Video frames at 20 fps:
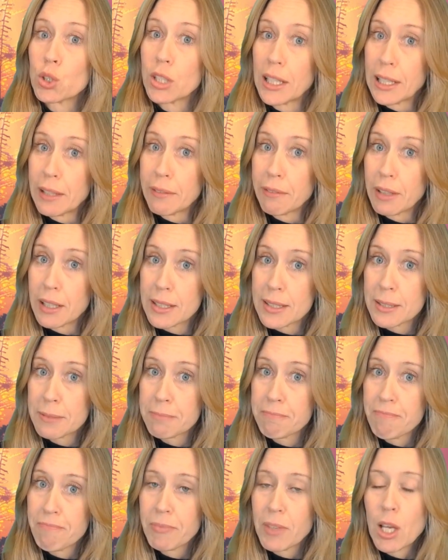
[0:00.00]
leave us.
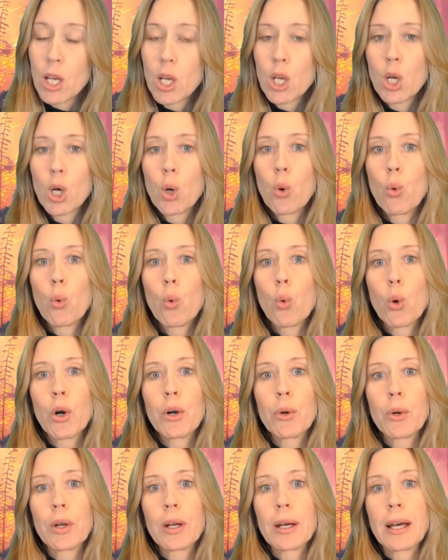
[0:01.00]

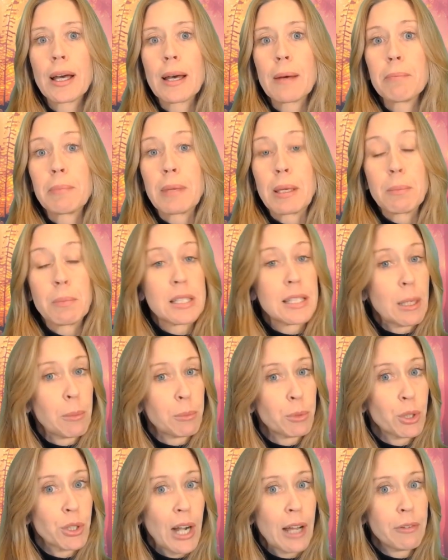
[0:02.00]
Or maybe
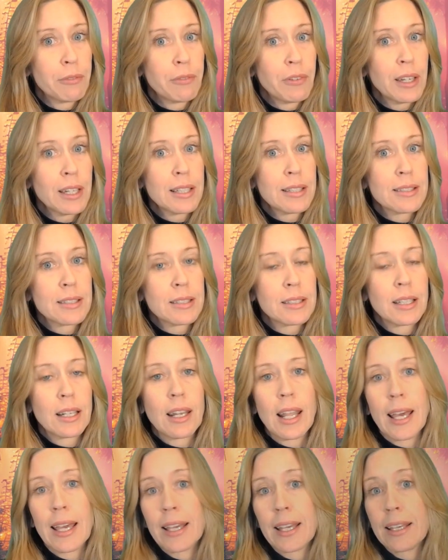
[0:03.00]
demographics
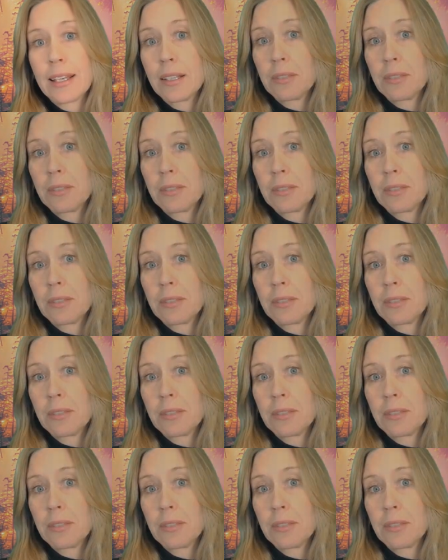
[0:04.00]
like